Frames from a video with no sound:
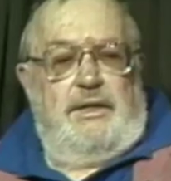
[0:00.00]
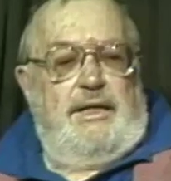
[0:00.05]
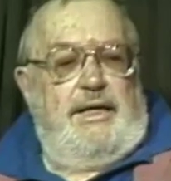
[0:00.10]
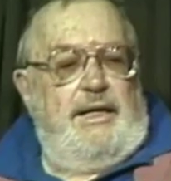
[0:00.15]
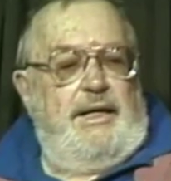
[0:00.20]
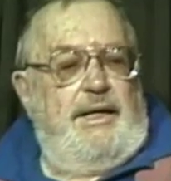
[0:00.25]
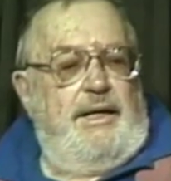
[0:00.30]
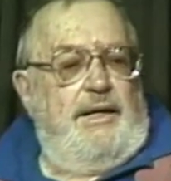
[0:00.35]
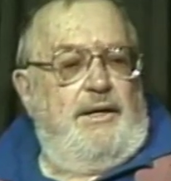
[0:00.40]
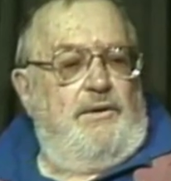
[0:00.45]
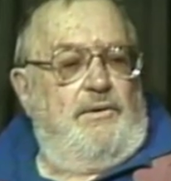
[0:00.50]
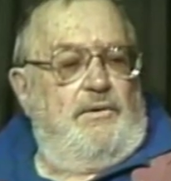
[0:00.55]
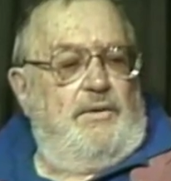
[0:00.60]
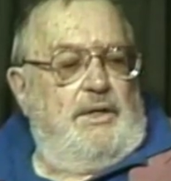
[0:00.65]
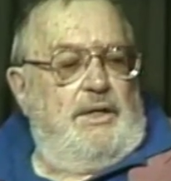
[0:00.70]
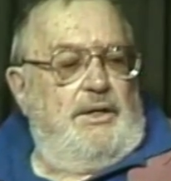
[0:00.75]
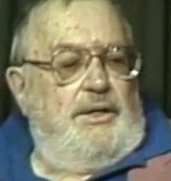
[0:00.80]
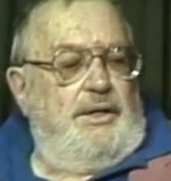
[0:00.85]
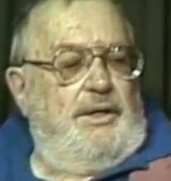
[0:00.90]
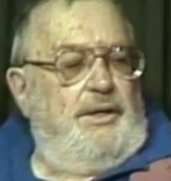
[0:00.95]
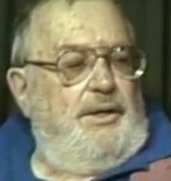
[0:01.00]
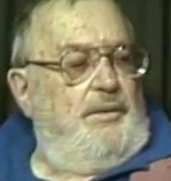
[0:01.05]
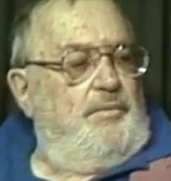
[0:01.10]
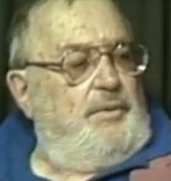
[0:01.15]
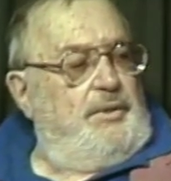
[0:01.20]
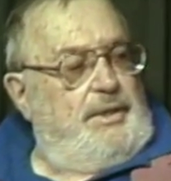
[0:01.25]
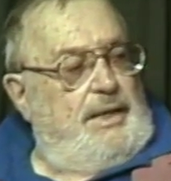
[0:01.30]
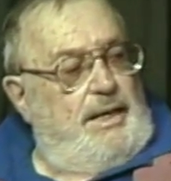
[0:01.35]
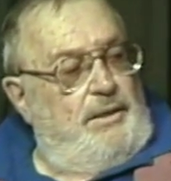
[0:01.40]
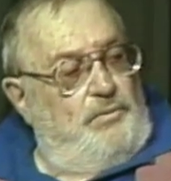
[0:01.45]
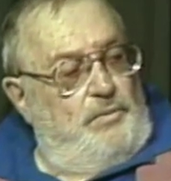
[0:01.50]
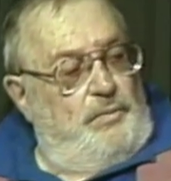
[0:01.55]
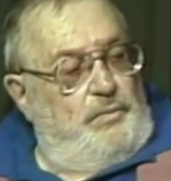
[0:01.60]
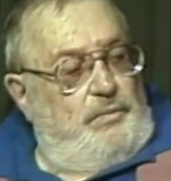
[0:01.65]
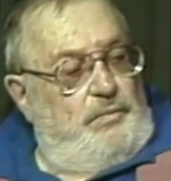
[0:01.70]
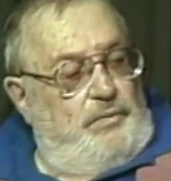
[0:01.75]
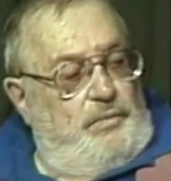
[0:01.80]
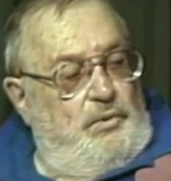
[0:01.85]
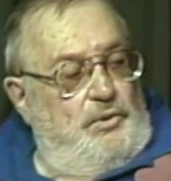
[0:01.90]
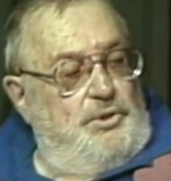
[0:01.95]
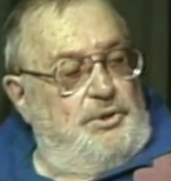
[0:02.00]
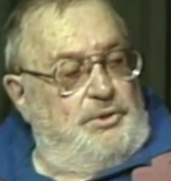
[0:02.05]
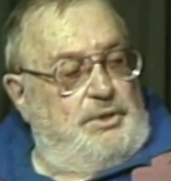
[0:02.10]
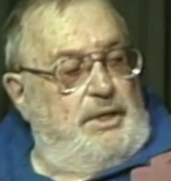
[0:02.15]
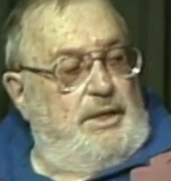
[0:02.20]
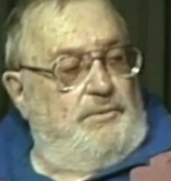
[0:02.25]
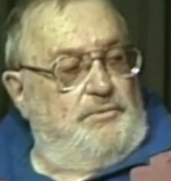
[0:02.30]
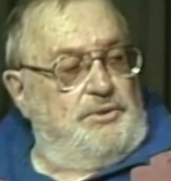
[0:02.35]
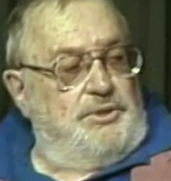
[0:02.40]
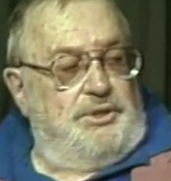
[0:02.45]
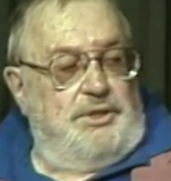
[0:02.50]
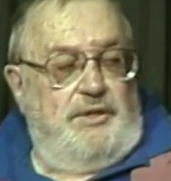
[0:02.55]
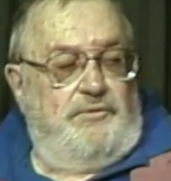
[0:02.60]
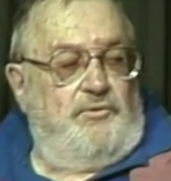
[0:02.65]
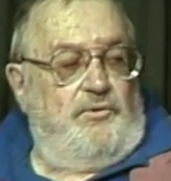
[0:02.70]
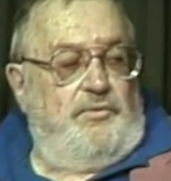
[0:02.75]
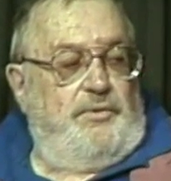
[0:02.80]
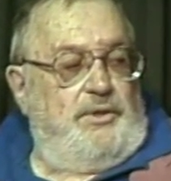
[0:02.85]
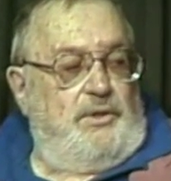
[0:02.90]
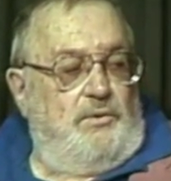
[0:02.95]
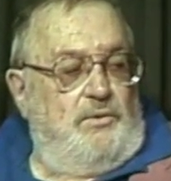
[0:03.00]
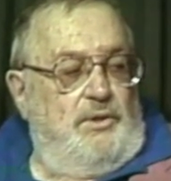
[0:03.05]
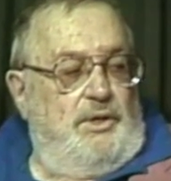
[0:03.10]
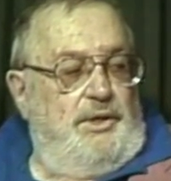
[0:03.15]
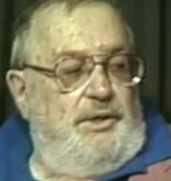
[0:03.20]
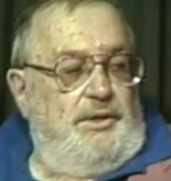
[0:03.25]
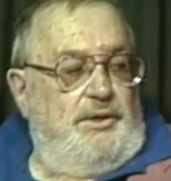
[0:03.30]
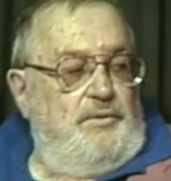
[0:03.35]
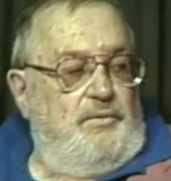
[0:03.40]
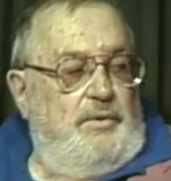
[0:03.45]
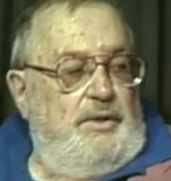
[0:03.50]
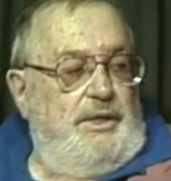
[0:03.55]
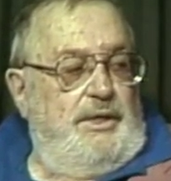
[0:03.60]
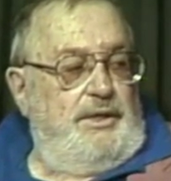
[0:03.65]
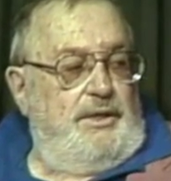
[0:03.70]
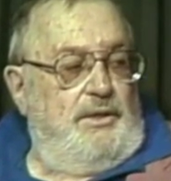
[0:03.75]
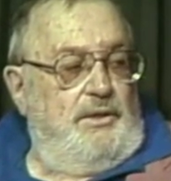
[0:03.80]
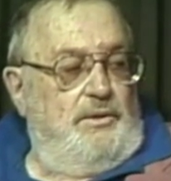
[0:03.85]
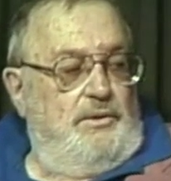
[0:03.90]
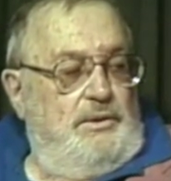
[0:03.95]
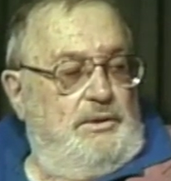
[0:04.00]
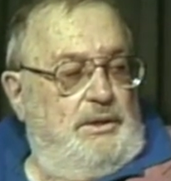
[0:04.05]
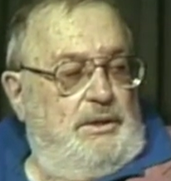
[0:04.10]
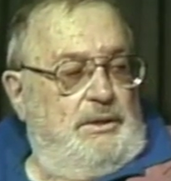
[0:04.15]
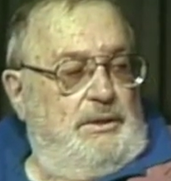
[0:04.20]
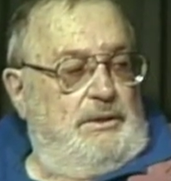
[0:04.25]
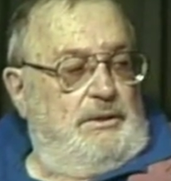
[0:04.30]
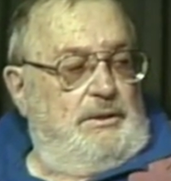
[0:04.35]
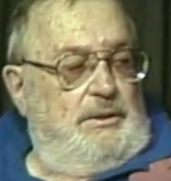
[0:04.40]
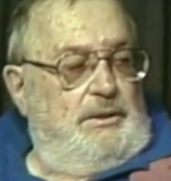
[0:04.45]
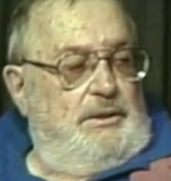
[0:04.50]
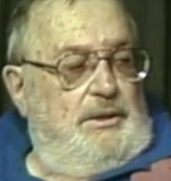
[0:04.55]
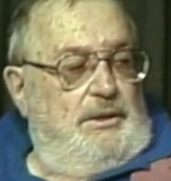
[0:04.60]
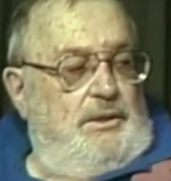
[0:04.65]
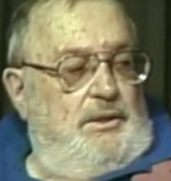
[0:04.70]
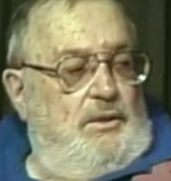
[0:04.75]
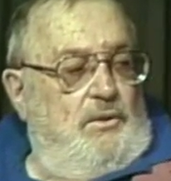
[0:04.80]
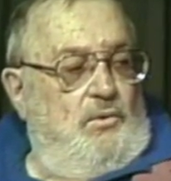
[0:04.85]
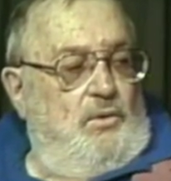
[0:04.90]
hang out around down there, but that those, that was never recorded in radio. Oh, I see.